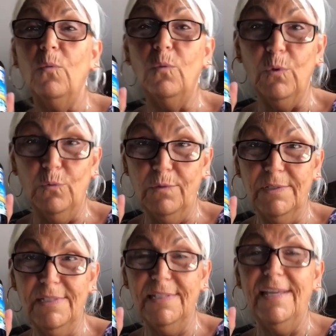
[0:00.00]

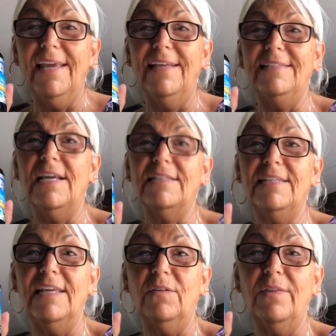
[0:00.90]
wounds. It does
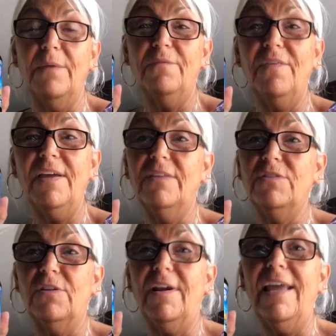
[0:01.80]
heal them faster